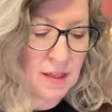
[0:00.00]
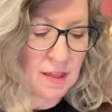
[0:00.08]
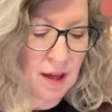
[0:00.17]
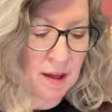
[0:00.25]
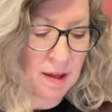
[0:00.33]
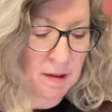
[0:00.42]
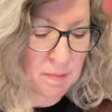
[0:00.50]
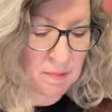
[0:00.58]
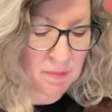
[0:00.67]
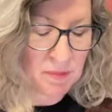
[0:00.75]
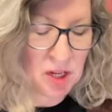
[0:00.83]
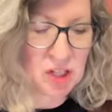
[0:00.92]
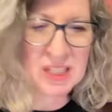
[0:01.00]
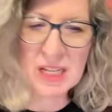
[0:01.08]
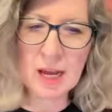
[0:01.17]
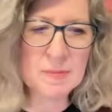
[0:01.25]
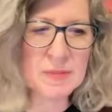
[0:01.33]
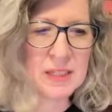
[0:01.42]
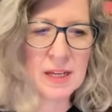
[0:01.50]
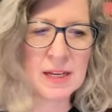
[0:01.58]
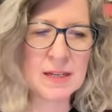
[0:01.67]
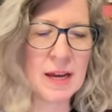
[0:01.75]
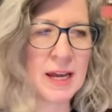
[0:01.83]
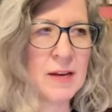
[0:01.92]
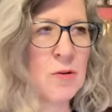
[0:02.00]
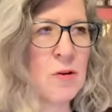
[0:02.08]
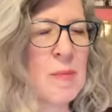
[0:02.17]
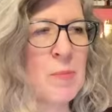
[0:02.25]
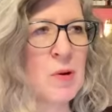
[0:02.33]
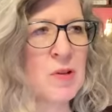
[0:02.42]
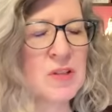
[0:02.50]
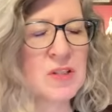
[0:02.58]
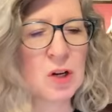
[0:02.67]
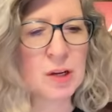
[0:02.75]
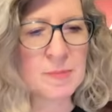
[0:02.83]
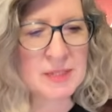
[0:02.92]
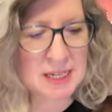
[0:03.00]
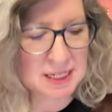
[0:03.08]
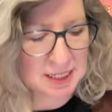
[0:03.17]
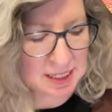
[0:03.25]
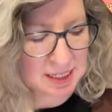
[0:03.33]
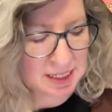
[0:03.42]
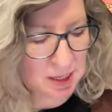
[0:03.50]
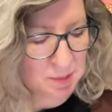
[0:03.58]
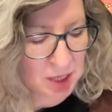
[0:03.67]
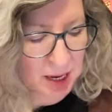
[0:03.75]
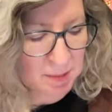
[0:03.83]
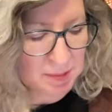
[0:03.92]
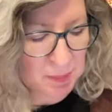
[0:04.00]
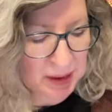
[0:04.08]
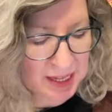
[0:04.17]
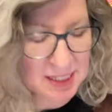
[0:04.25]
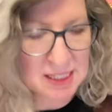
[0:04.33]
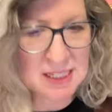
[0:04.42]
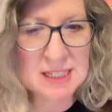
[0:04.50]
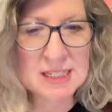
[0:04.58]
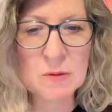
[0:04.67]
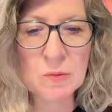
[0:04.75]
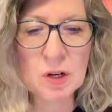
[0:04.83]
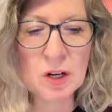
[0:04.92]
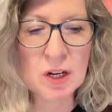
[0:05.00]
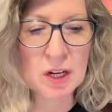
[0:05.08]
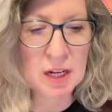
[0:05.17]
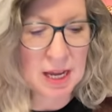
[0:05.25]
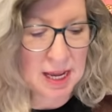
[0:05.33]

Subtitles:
There's times, and I don't remember the circumstances, sometimes paste doesn't work.